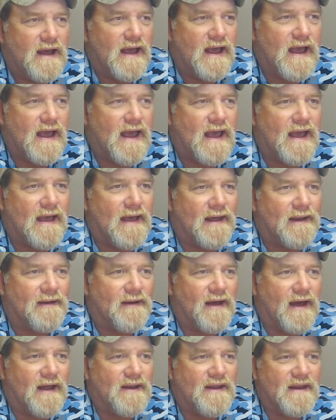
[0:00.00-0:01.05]
And
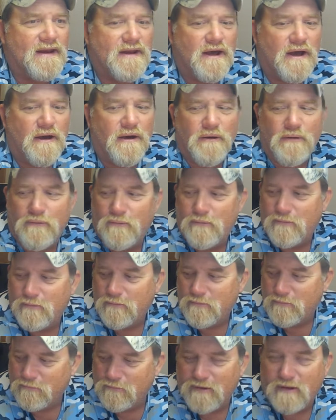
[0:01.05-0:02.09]
I didn't know
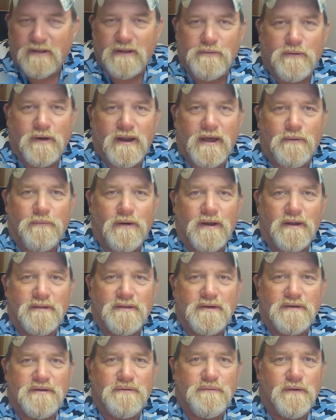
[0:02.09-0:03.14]
really what I wanted
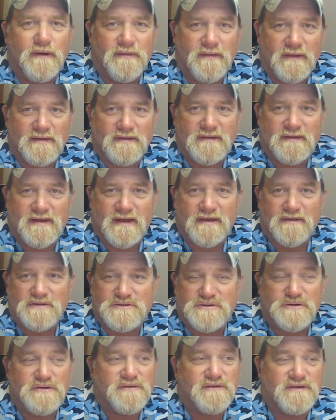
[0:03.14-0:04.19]
to do with it, to tell you the
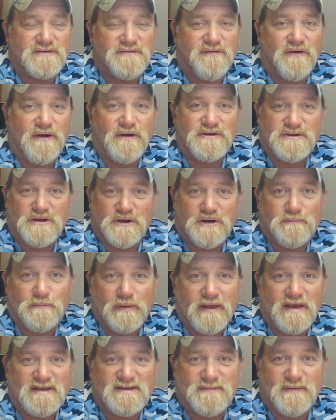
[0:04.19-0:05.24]
truth, as far as hook
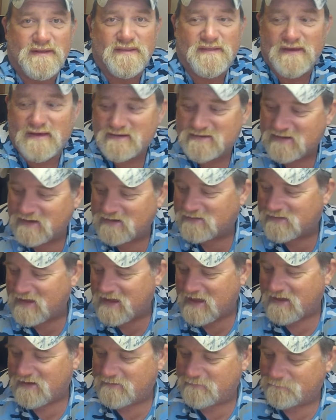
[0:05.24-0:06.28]
placement and things like
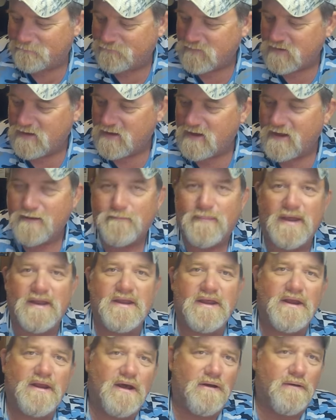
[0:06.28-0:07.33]
that. But,
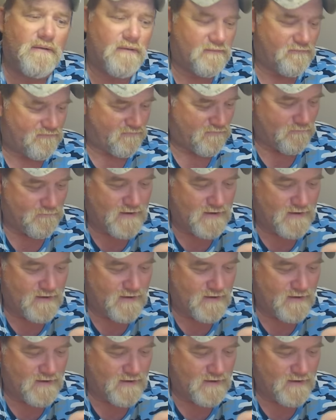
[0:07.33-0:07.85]
for